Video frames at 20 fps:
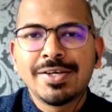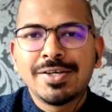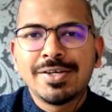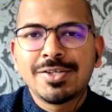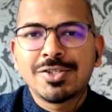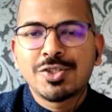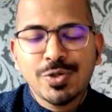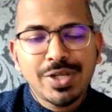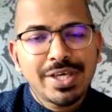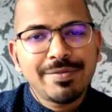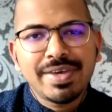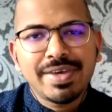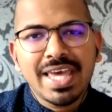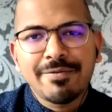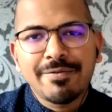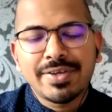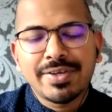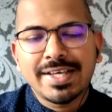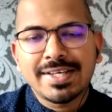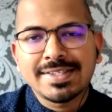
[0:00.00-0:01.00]
Today we have
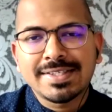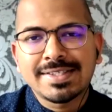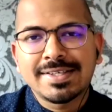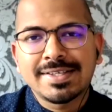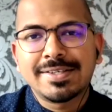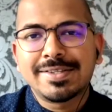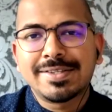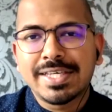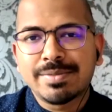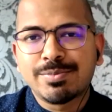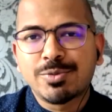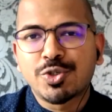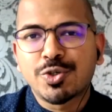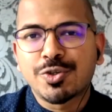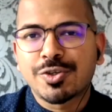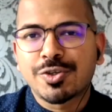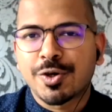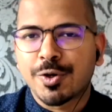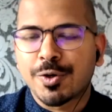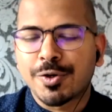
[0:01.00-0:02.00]
with us Deepjyot
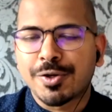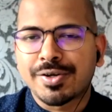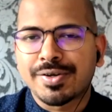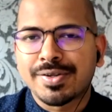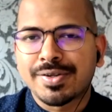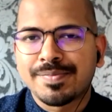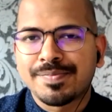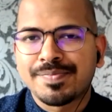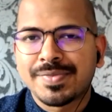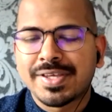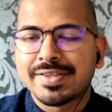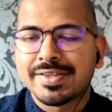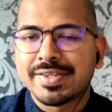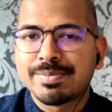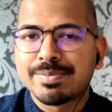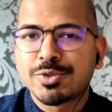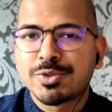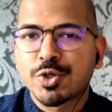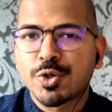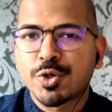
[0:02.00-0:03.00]
Kaur.
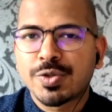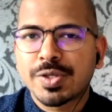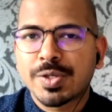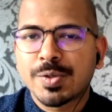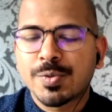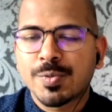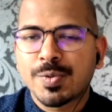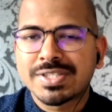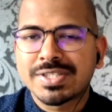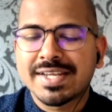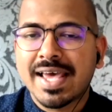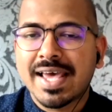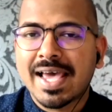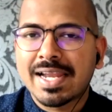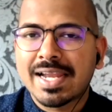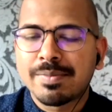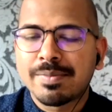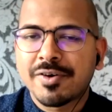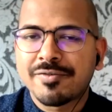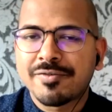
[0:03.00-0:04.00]
Deepjyot was an
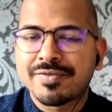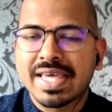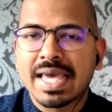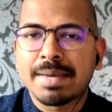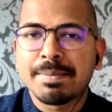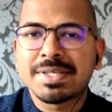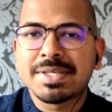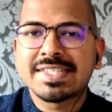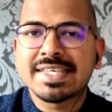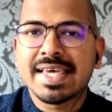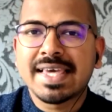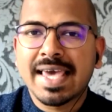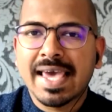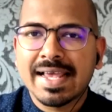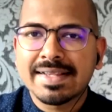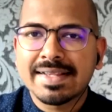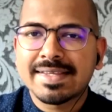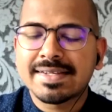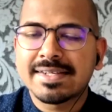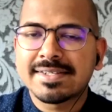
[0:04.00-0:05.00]
alum of the MSc
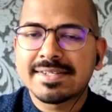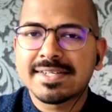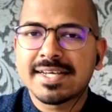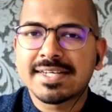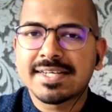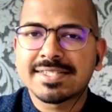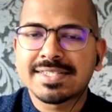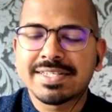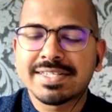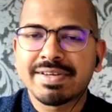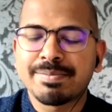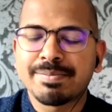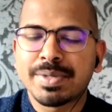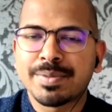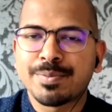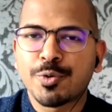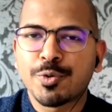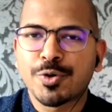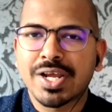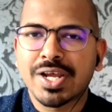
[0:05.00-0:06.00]
Health and International Development
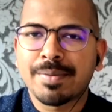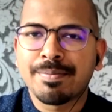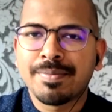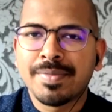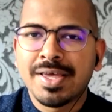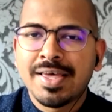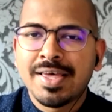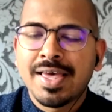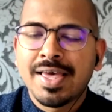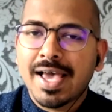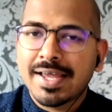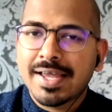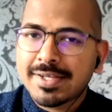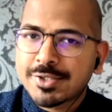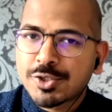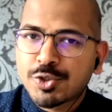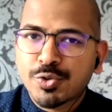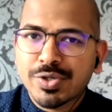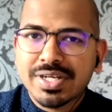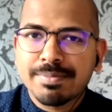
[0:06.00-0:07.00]
Program and a
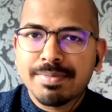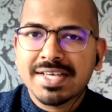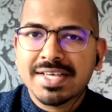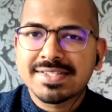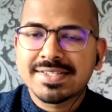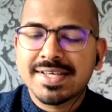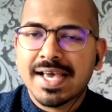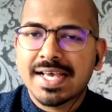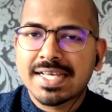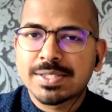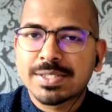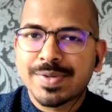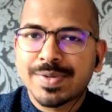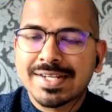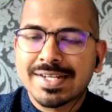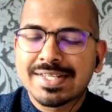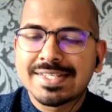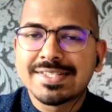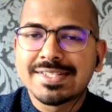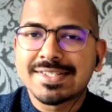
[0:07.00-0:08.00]
student ambassador as
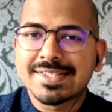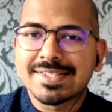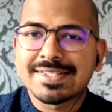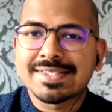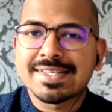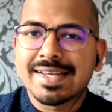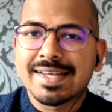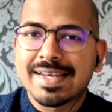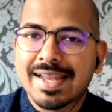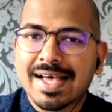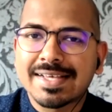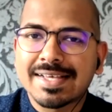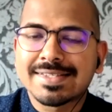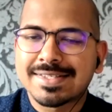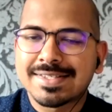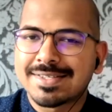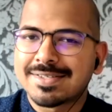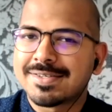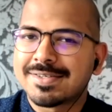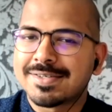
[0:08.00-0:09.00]
well just last
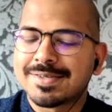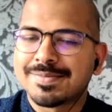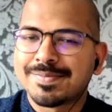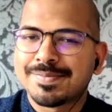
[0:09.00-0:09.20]
year.